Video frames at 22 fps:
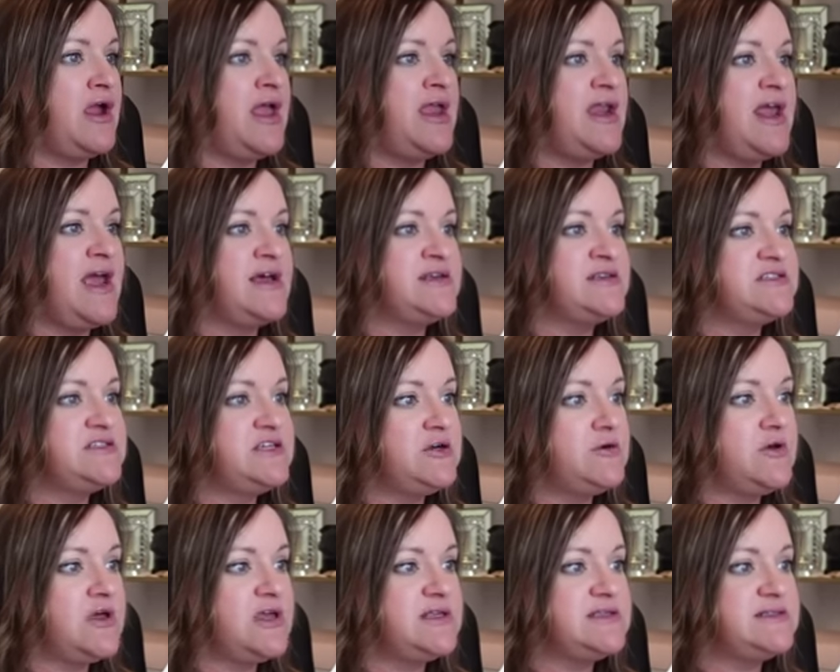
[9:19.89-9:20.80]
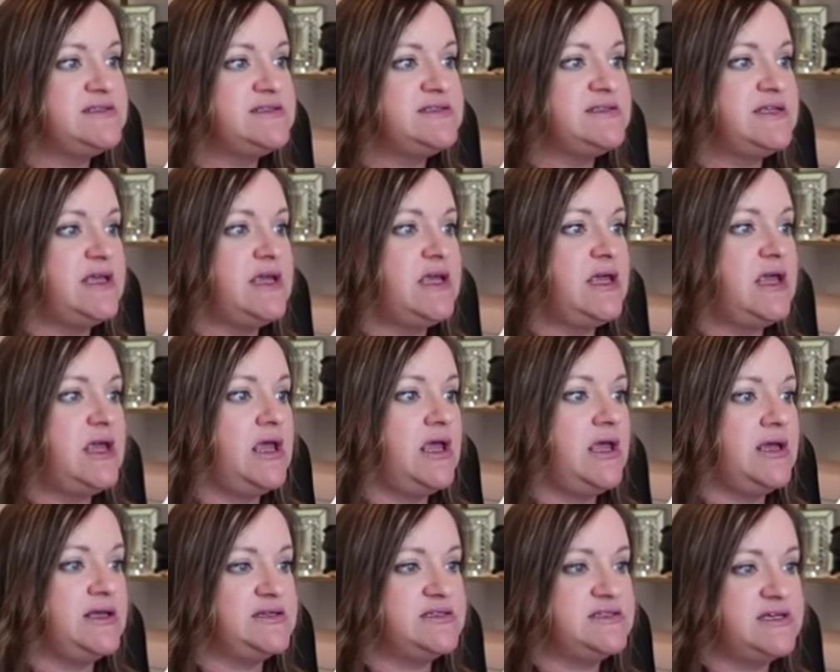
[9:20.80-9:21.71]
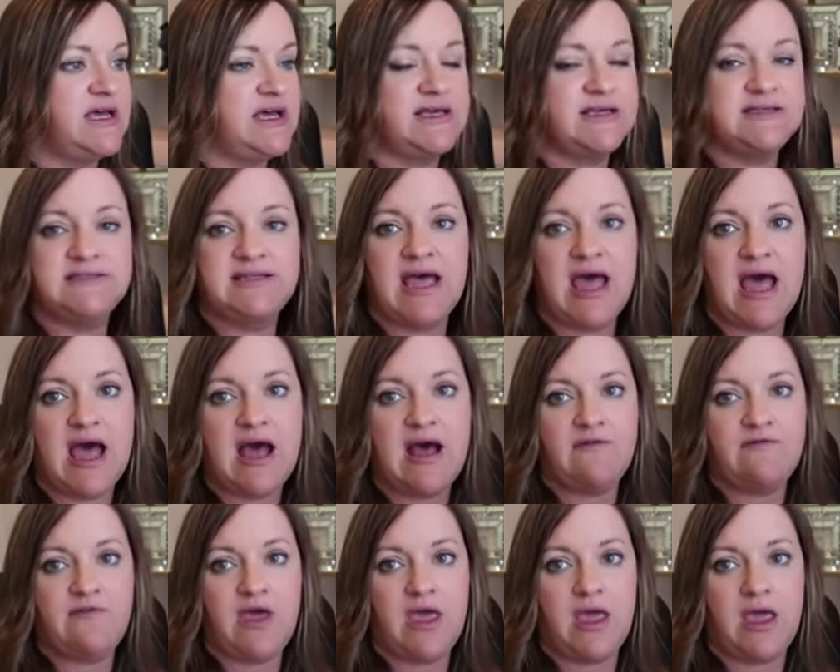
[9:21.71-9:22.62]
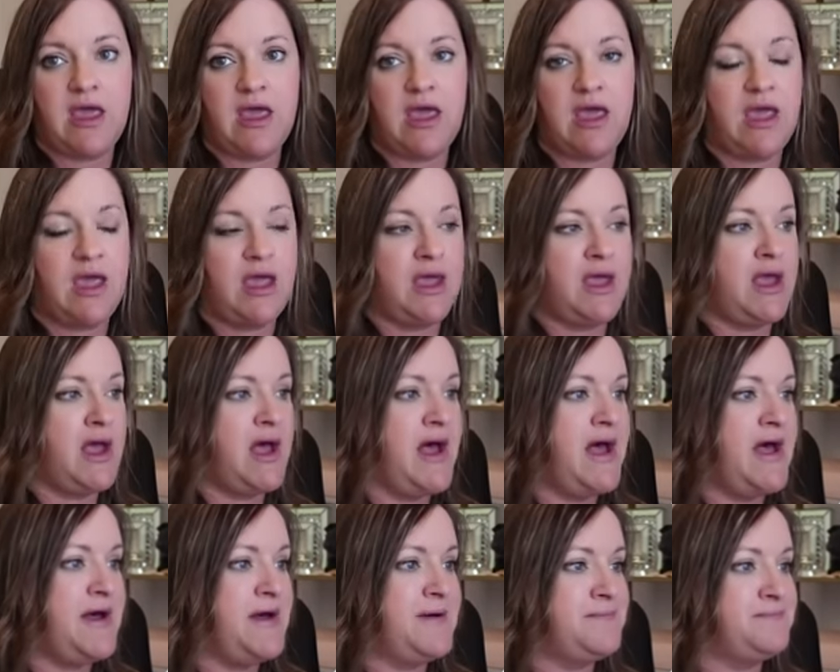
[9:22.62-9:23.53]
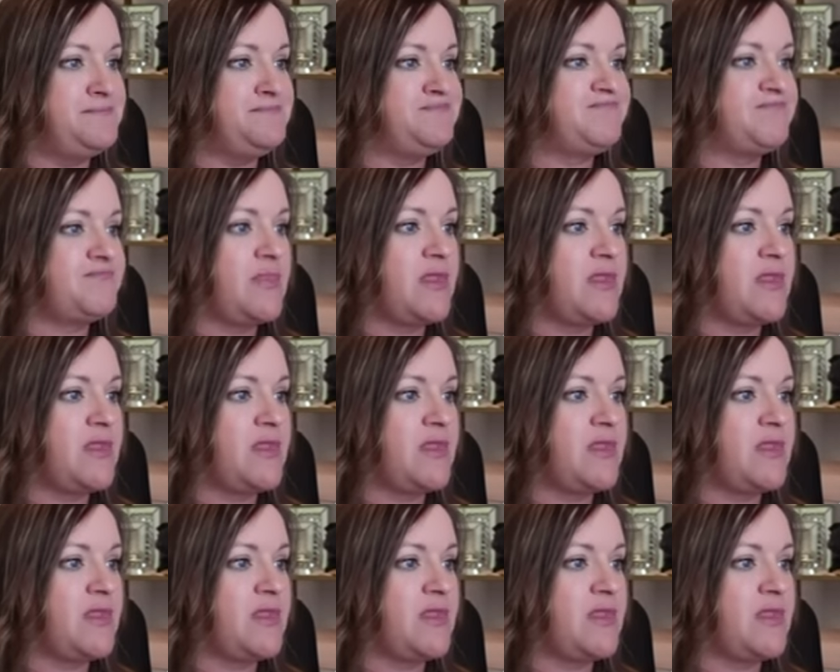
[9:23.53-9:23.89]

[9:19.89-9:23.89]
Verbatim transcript: And as you can see, it does have a um,